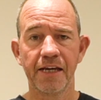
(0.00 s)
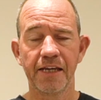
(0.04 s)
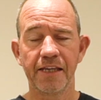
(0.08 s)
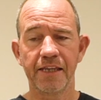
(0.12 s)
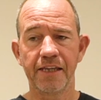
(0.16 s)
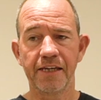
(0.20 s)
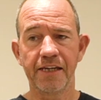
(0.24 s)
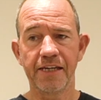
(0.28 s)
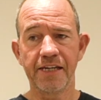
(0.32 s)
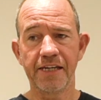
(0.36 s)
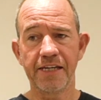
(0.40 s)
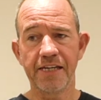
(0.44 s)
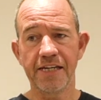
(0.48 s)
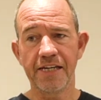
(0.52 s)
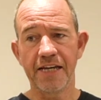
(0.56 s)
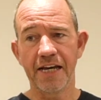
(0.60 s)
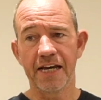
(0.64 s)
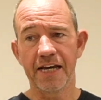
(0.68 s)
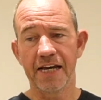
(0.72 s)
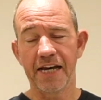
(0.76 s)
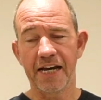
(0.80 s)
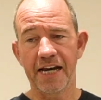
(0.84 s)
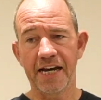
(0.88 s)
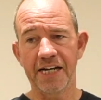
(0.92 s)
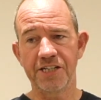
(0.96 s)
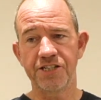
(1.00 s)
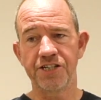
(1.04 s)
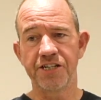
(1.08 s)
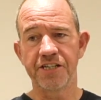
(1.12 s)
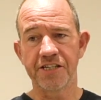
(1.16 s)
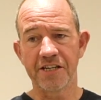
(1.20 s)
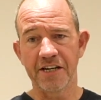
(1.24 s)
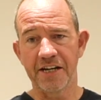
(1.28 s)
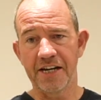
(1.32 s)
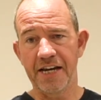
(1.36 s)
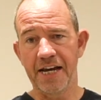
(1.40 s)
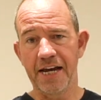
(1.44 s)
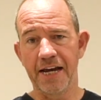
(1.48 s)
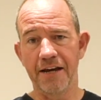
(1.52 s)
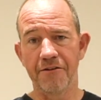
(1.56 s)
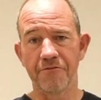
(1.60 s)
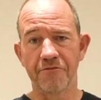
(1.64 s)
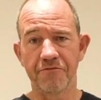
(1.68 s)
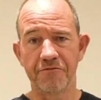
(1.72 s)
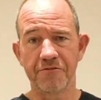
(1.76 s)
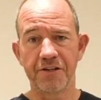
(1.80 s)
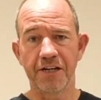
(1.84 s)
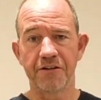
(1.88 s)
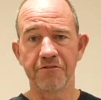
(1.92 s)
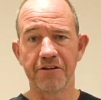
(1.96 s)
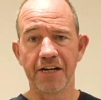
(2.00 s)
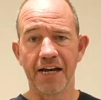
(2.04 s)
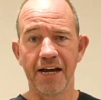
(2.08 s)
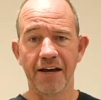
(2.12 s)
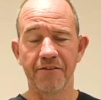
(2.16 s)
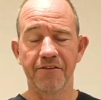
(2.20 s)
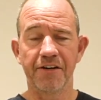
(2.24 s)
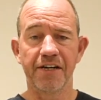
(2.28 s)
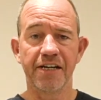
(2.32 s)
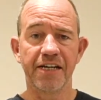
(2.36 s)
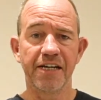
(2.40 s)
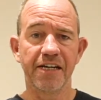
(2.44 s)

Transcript: The hatches that I have don't have